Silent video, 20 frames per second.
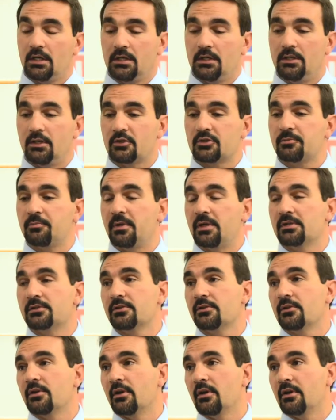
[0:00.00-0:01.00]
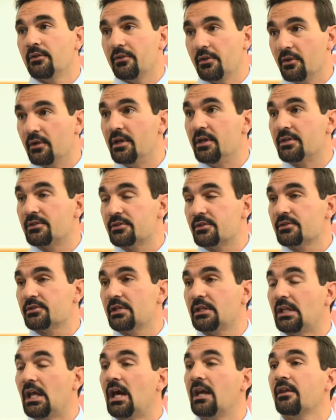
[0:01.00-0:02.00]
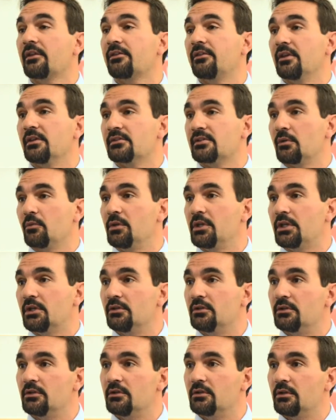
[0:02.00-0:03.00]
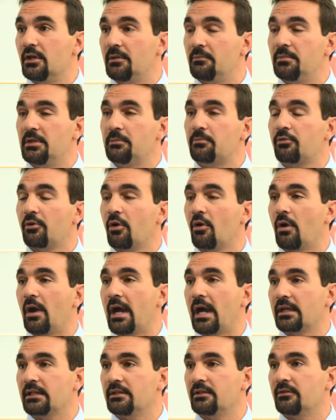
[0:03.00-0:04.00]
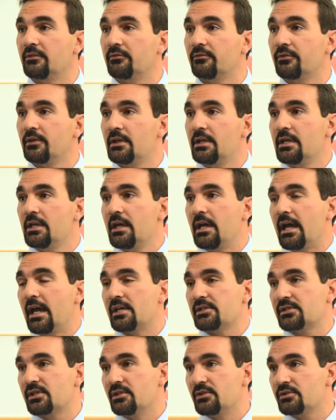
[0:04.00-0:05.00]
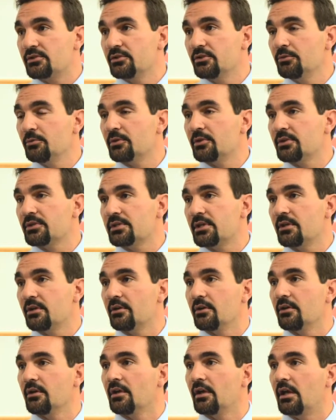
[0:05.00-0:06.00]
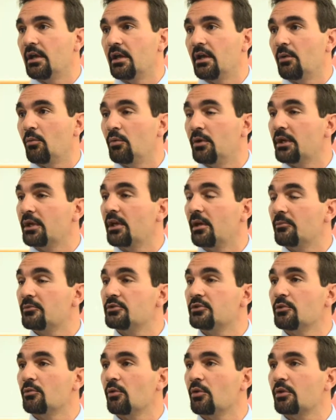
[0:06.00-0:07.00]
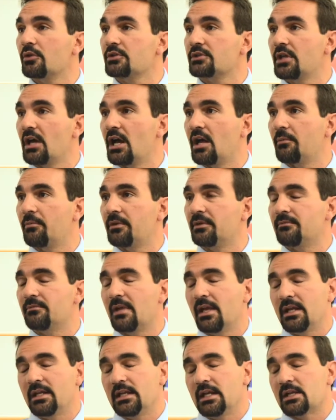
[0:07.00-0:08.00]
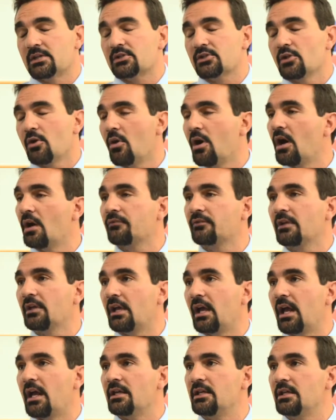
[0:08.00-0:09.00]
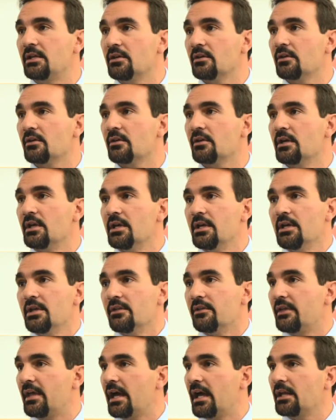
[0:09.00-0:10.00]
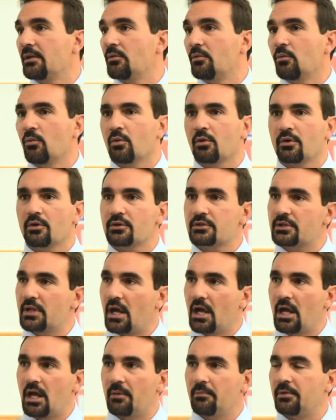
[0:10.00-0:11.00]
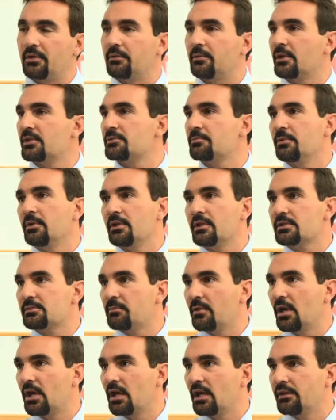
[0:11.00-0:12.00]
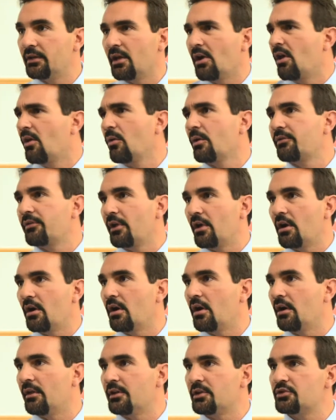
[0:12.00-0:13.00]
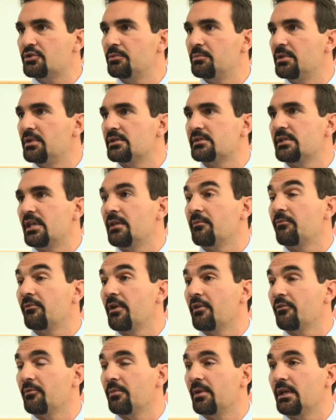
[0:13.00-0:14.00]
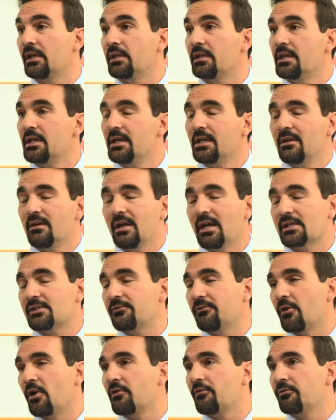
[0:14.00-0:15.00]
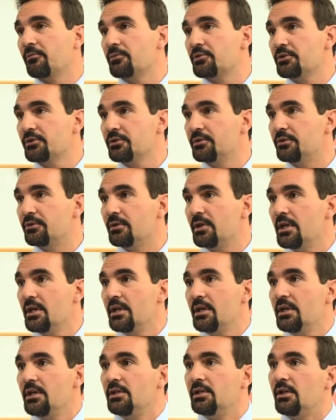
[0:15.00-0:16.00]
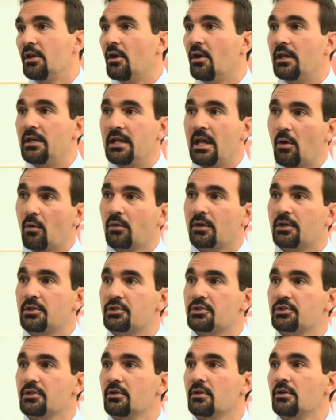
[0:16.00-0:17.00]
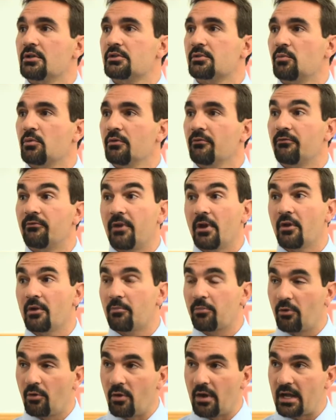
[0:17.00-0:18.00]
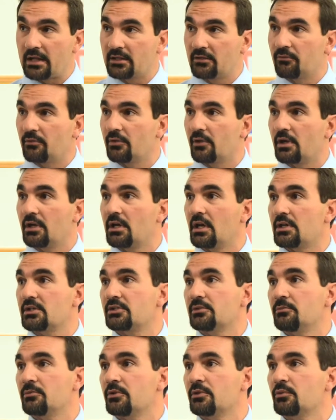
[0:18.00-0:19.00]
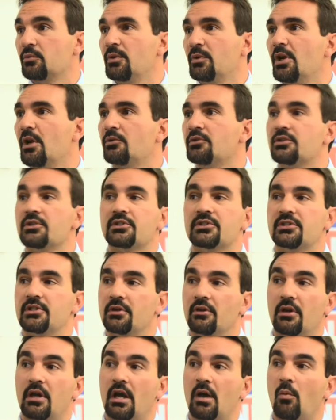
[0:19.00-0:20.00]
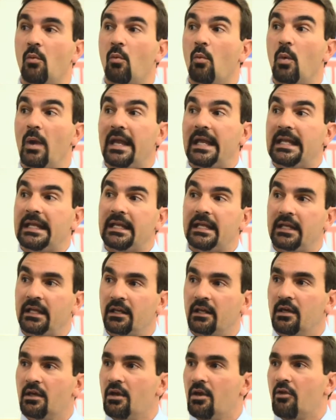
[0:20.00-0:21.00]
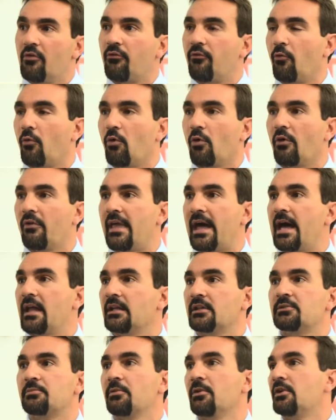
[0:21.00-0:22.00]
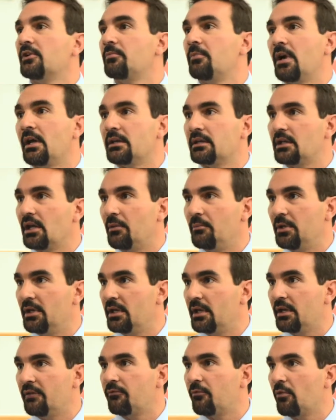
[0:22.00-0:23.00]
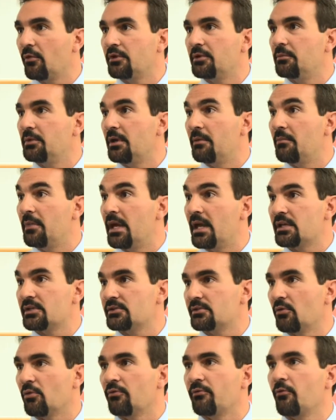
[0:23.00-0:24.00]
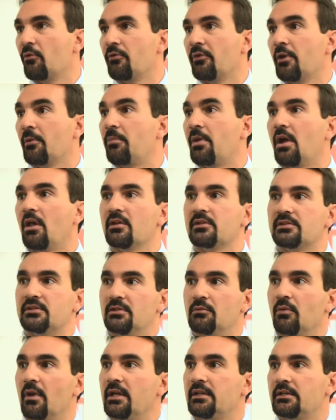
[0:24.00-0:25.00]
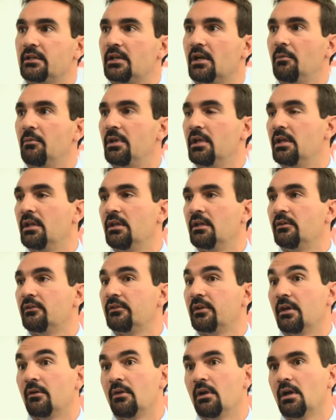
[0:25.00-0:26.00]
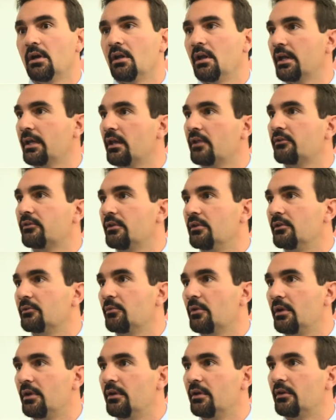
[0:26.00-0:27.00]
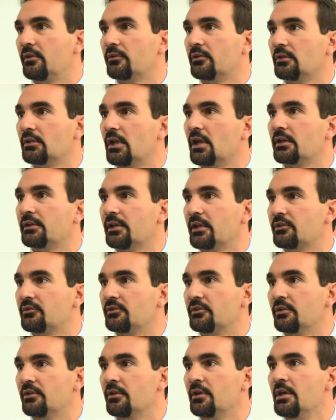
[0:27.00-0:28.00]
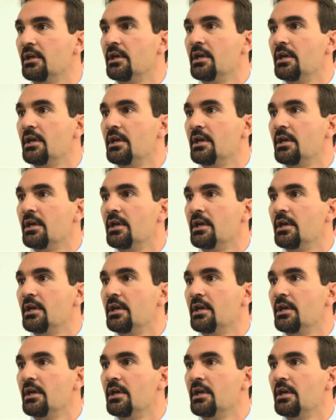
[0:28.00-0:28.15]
You know, Spencer, there's a lot of things that we can do and be proactive as consumers here when it comes to your workers' comp. And again, so often I hear that workers' comp and experience mod, they are what they are and it should be the same for everybody. That's far from true. You know, at Network Insurance, we're very proactive with our customers. We don't just sit around waiting for that experience mod to come in and for it to be a mess, or for their policy rate to come in and say, well, I guess it is what it is, good luck next year.